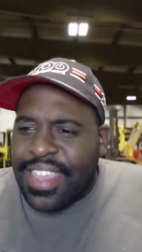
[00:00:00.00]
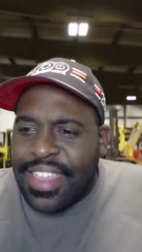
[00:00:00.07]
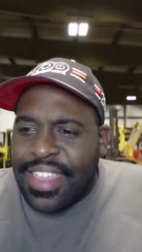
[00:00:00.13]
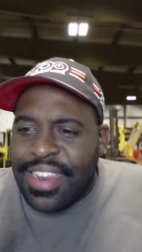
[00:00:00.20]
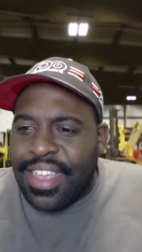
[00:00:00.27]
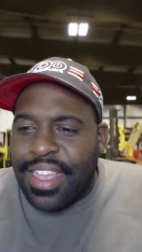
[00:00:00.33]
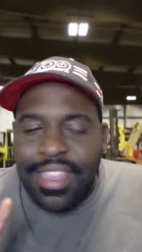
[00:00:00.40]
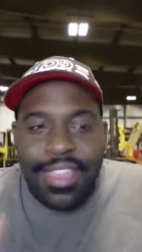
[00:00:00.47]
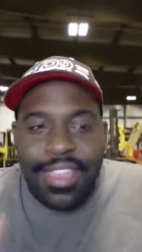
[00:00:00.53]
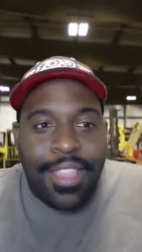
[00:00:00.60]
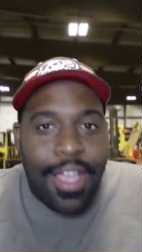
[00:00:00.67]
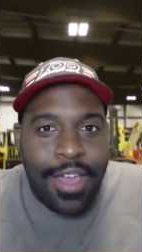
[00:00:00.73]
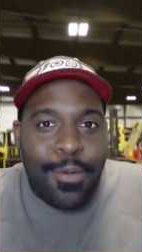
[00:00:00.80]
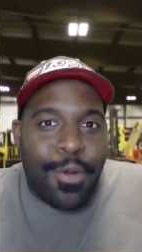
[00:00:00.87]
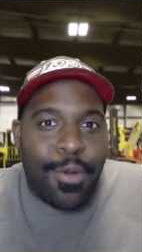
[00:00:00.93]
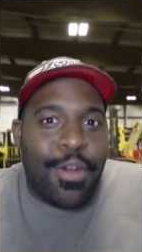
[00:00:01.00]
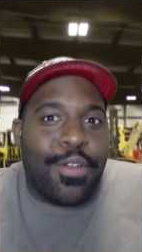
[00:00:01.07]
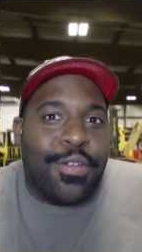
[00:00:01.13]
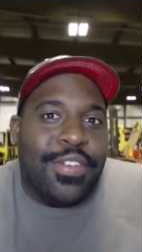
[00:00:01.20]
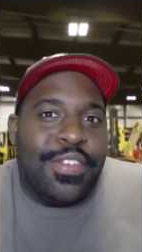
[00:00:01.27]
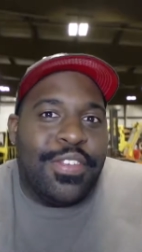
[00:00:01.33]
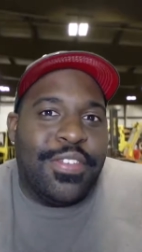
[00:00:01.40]
lot of work
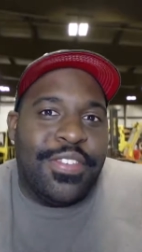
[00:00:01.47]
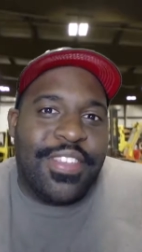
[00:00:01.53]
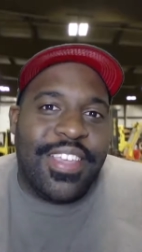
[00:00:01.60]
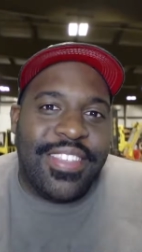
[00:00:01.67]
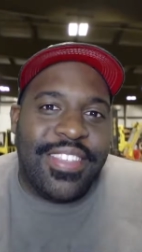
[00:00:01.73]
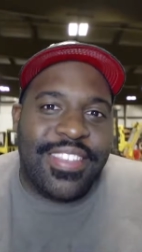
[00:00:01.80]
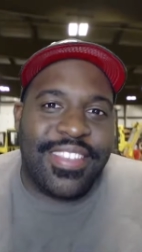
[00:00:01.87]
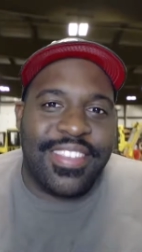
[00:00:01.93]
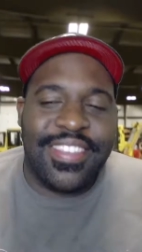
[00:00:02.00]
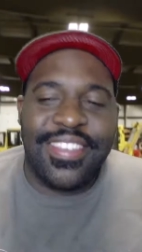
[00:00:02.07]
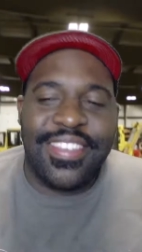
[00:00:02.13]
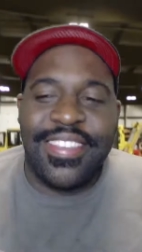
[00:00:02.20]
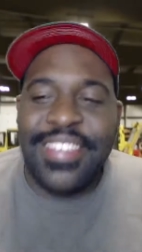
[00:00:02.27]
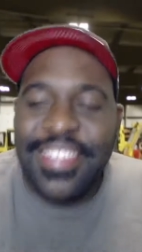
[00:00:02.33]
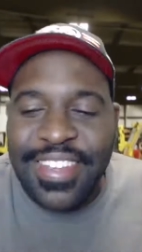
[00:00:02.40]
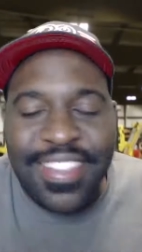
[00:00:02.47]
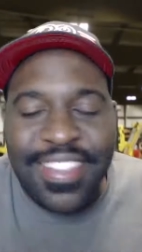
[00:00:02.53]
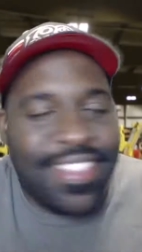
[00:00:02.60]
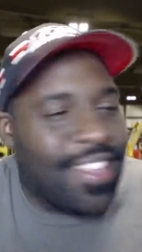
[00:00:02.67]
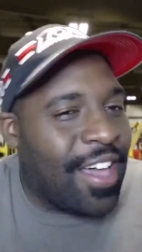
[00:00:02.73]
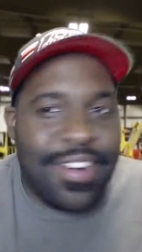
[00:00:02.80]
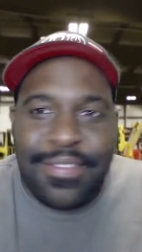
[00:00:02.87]
on Doosans. A
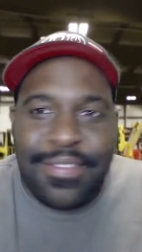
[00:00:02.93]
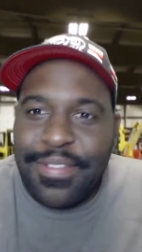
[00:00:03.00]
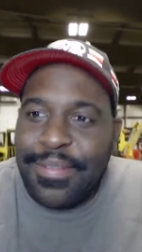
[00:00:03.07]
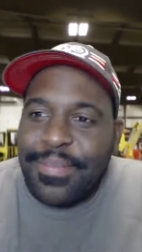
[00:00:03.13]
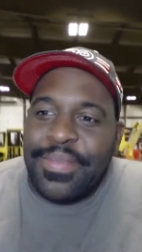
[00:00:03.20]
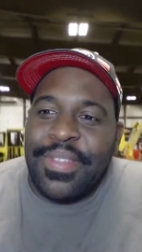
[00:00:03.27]
lot of them.